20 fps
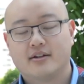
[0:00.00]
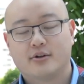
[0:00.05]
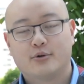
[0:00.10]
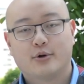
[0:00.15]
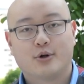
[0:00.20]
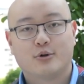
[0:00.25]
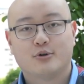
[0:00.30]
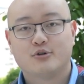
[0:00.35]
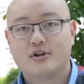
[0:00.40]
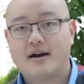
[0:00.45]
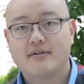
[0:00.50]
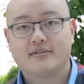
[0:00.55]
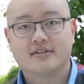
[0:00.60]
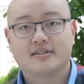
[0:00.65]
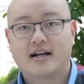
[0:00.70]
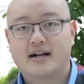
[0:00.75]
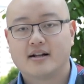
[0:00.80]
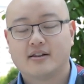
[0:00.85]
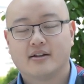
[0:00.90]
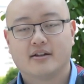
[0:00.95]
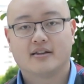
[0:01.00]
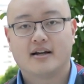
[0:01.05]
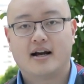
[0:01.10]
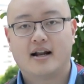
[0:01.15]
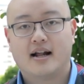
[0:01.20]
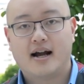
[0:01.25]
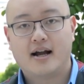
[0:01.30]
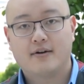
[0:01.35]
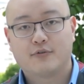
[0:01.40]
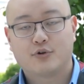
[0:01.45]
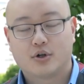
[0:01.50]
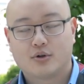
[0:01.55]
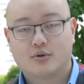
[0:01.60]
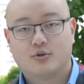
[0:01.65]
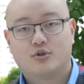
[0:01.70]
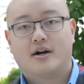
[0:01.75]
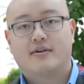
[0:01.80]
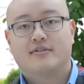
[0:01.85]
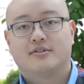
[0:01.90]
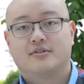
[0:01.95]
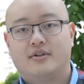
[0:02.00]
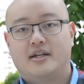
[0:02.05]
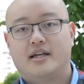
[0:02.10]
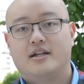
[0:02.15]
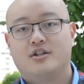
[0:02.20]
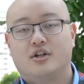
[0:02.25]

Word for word: The critical driver is exactly like that. I have critical drivers for